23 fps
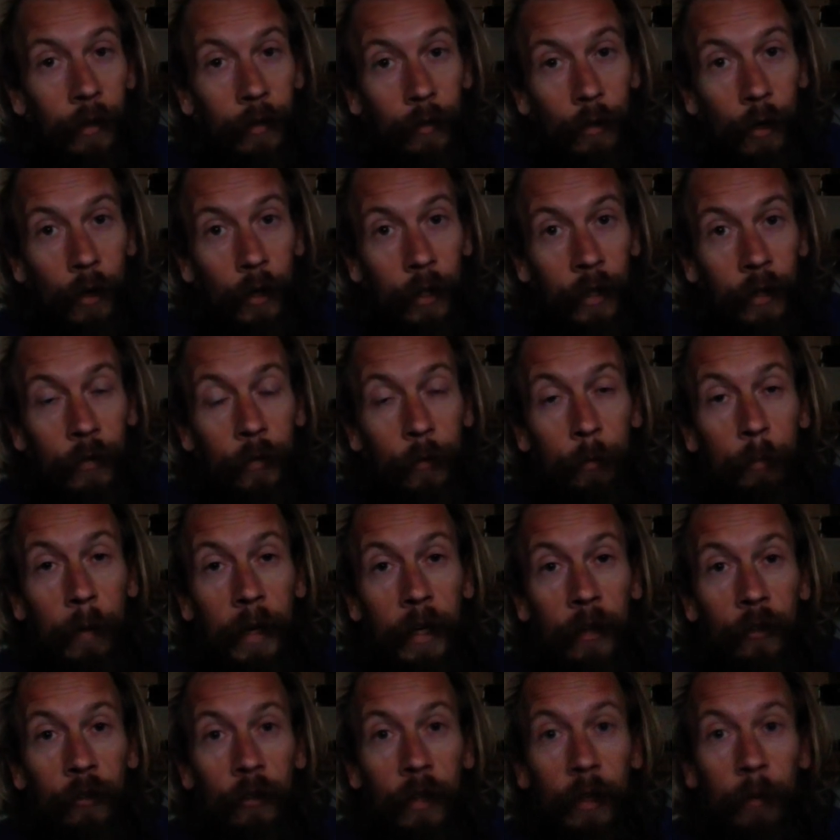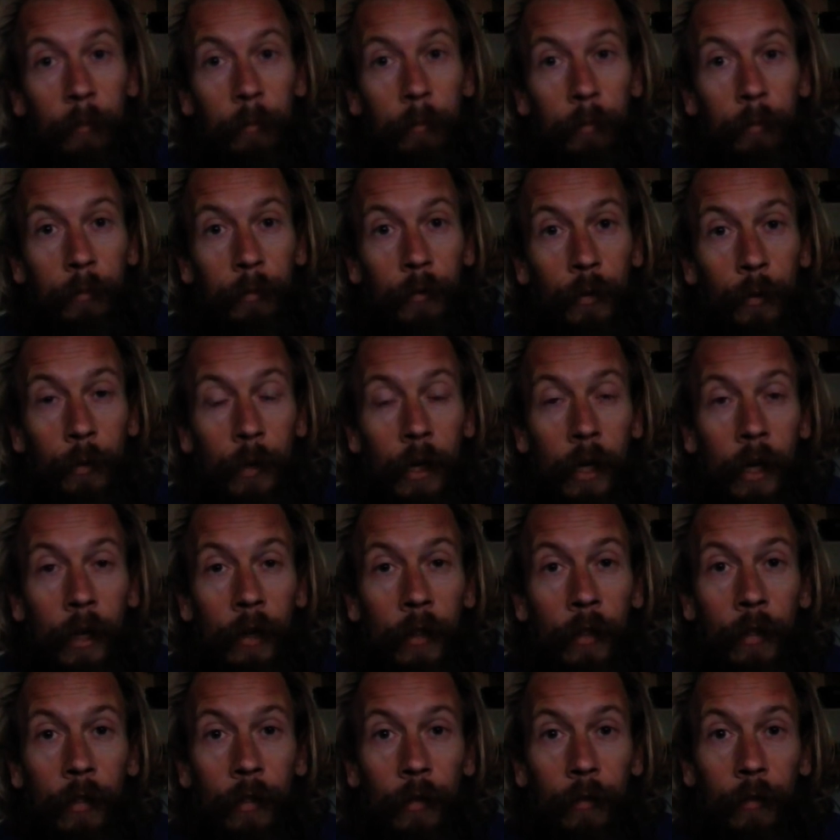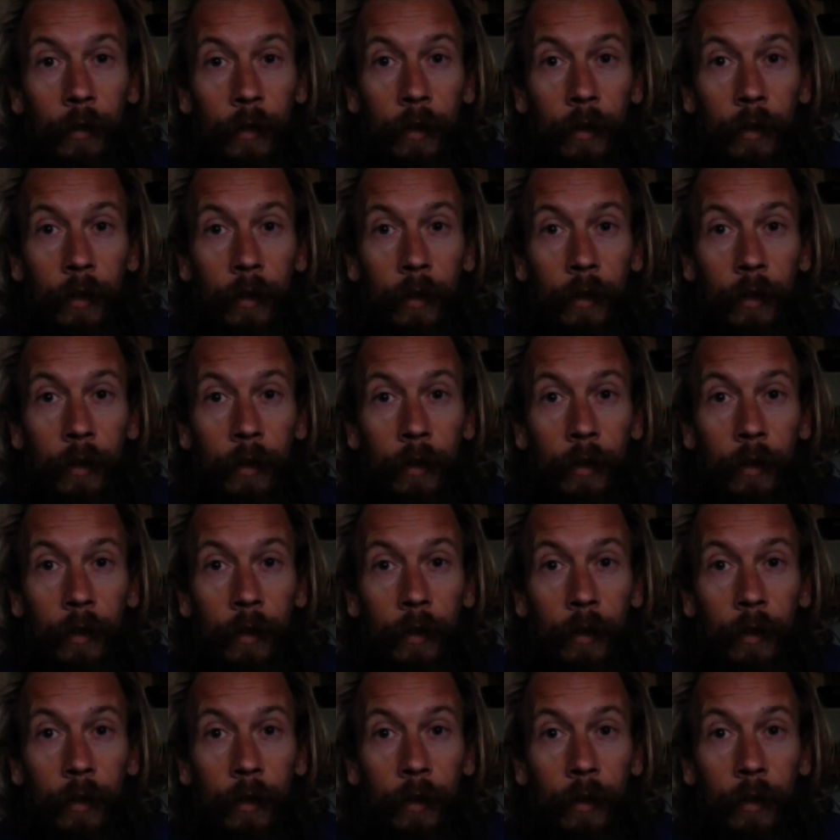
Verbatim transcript: got his spaceship to Earth